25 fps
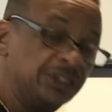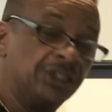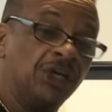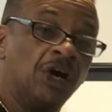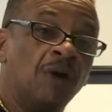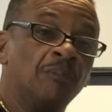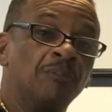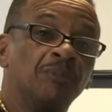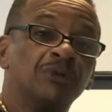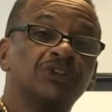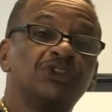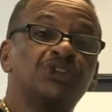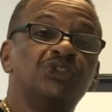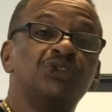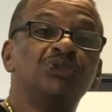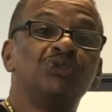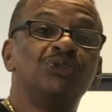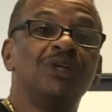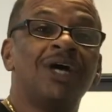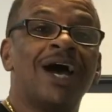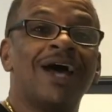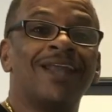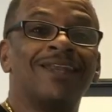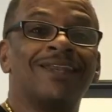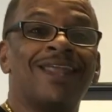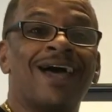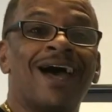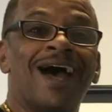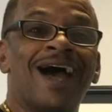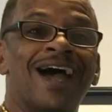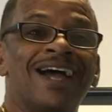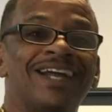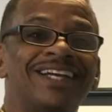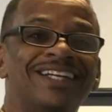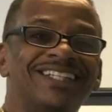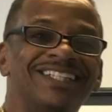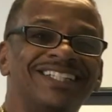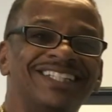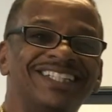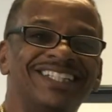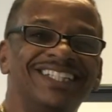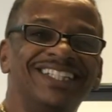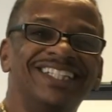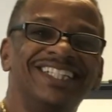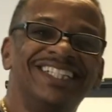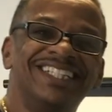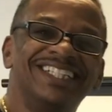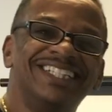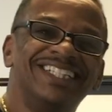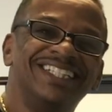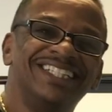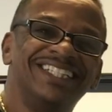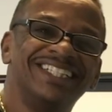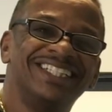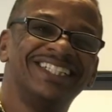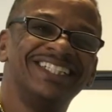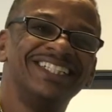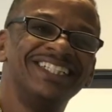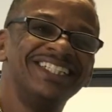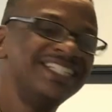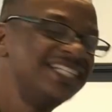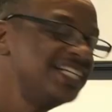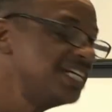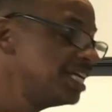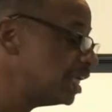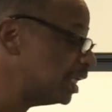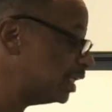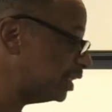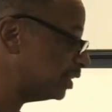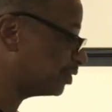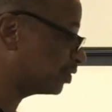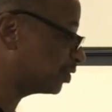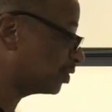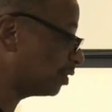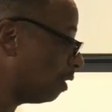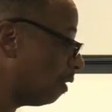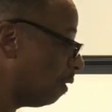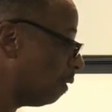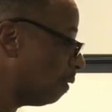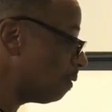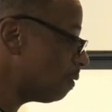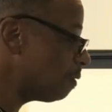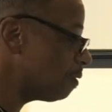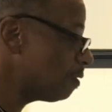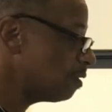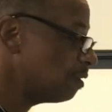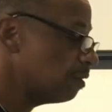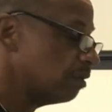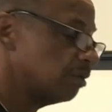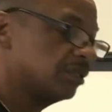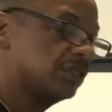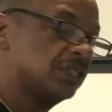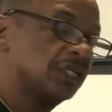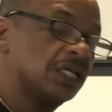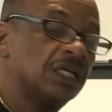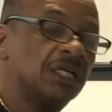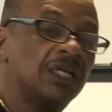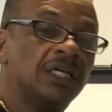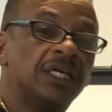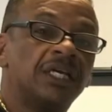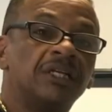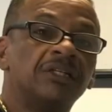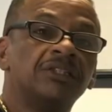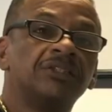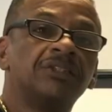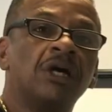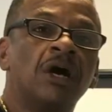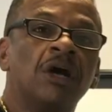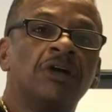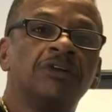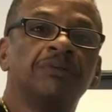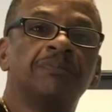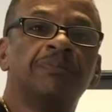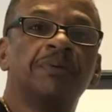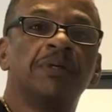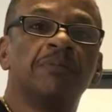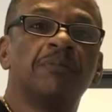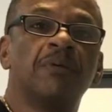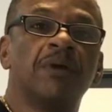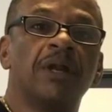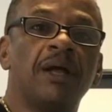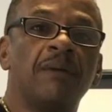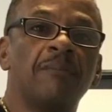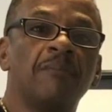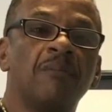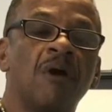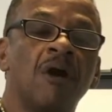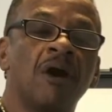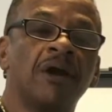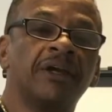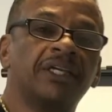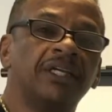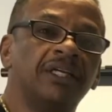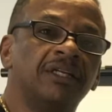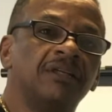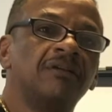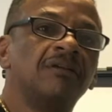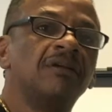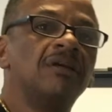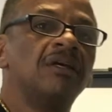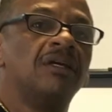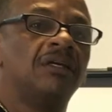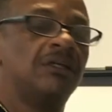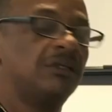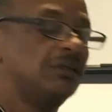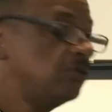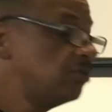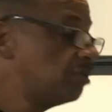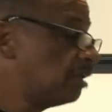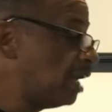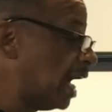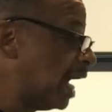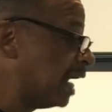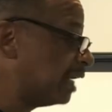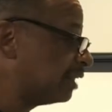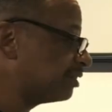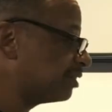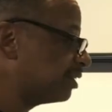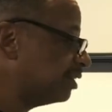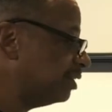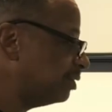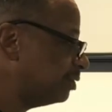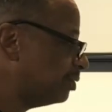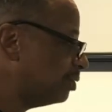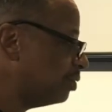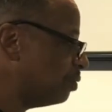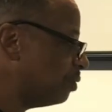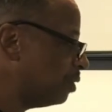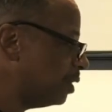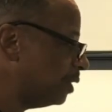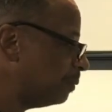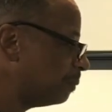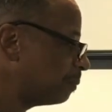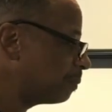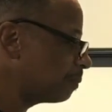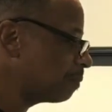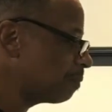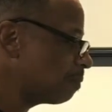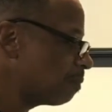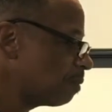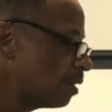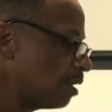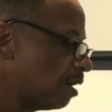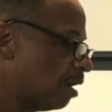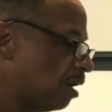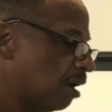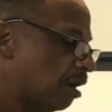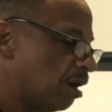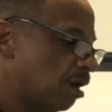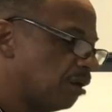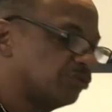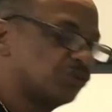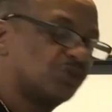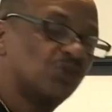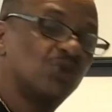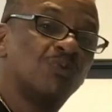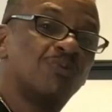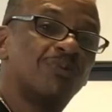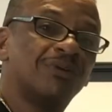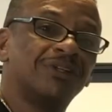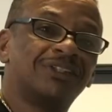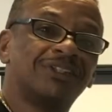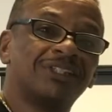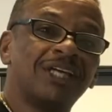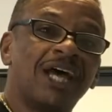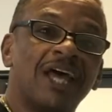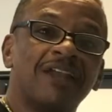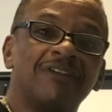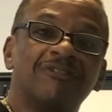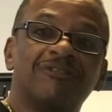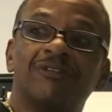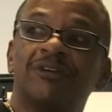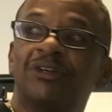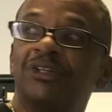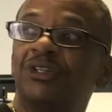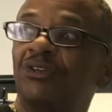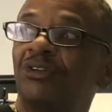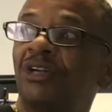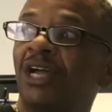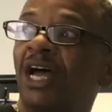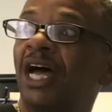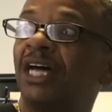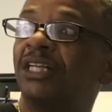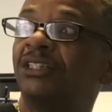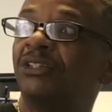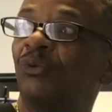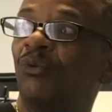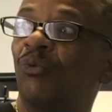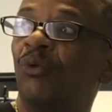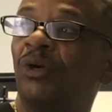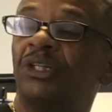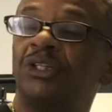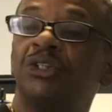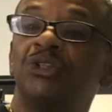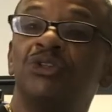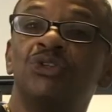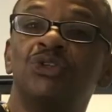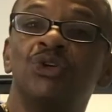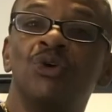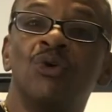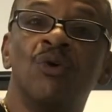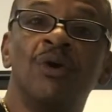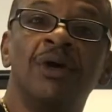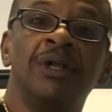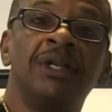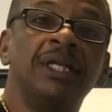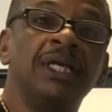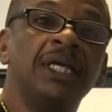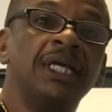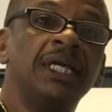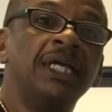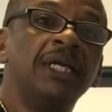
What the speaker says: Numbers do not lie. And so 10 leaders, 100 people in our market. You guys can do it. Super excited for you guys and what you're doing.